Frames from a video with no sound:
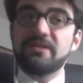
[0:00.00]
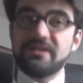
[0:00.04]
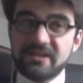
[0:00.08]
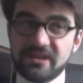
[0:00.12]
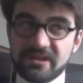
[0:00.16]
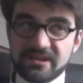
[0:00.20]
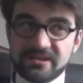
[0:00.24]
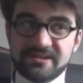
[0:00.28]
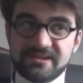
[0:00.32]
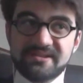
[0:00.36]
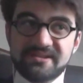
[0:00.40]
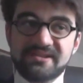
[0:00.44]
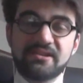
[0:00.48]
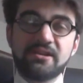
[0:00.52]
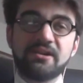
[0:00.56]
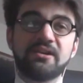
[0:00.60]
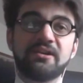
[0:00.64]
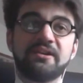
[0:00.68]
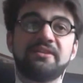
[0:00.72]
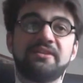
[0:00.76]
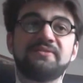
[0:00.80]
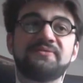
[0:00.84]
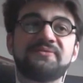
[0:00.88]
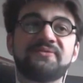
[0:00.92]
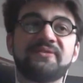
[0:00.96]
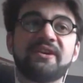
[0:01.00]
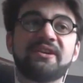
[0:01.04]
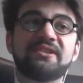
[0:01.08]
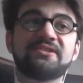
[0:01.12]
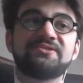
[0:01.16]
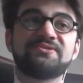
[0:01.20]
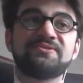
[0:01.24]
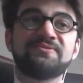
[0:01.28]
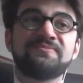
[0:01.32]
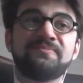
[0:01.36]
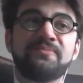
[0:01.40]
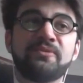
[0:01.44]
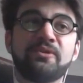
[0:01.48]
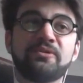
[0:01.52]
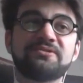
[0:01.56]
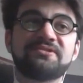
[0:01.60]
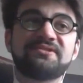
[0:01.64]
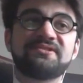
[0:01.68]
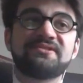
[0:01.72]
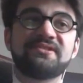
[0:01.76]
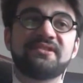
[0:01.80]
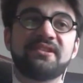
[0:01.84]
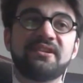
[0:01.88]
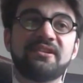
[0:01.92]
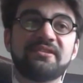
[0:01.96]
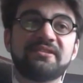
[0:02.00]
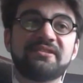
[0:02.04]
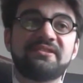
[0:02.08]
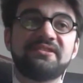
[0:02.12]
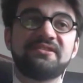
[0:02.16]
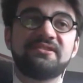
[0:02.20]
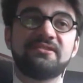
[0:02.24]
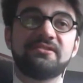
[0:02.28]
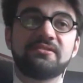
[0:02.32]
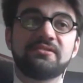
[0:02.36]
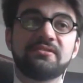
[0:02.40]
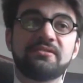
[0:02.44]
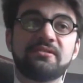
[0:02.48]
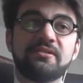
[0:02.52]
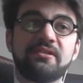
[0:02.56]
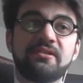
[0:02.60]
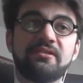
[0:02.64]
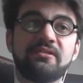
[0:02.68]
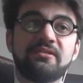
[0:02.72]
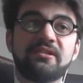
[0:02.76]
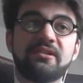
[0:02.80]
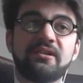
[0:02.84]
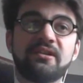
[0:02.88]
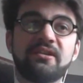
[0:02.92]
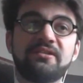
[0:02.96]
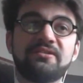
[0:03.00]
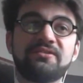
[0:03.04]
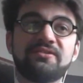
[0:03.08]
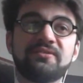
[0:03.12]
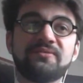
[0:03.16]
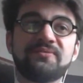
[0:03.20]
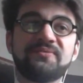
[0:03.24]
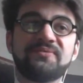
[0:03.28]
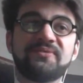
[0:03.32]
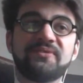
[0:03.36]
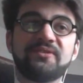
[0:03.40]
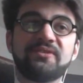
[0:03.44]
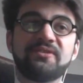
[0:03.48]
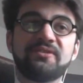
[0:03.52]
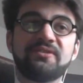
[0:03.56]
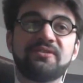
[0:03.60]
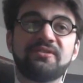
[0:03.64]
Yes. In fact, bots are here kind of,